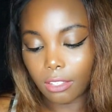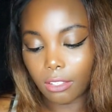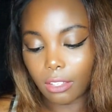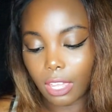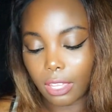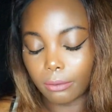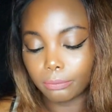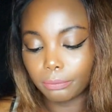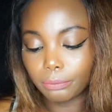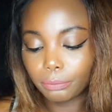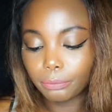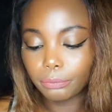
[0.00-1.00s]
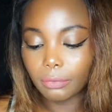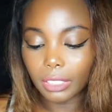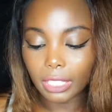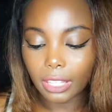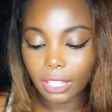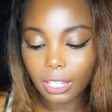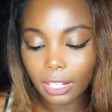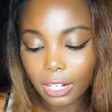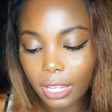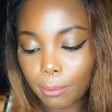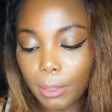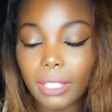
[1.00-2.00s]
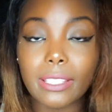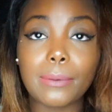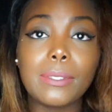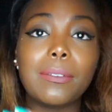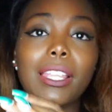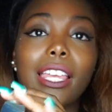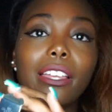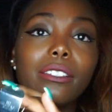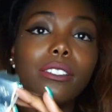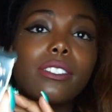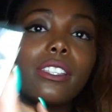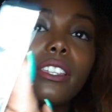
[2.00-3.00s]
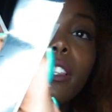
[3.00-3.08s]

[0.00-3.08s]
Okay, and then I picked up something else